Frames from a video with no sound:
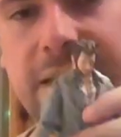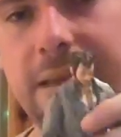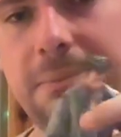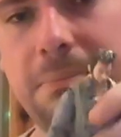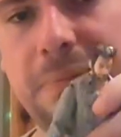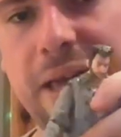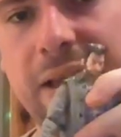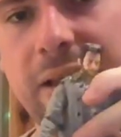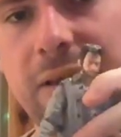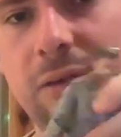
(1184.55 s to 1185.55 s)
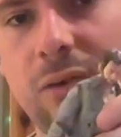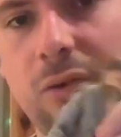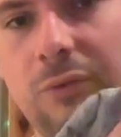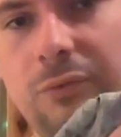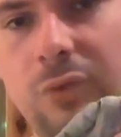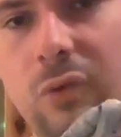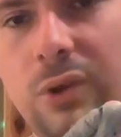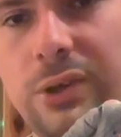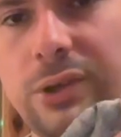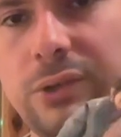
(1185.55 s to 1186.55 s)
it back or
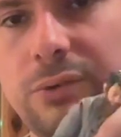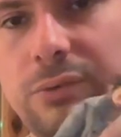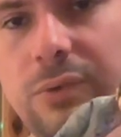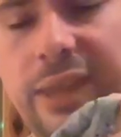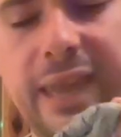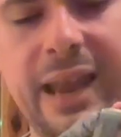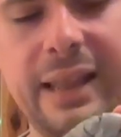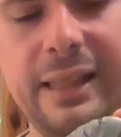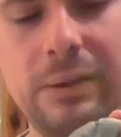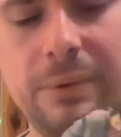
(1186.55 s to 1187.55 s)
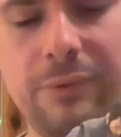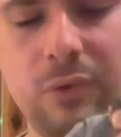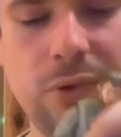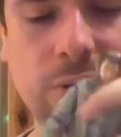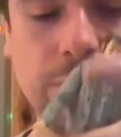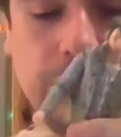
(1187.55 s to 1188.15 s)
forward. Well, you can a little bit forward.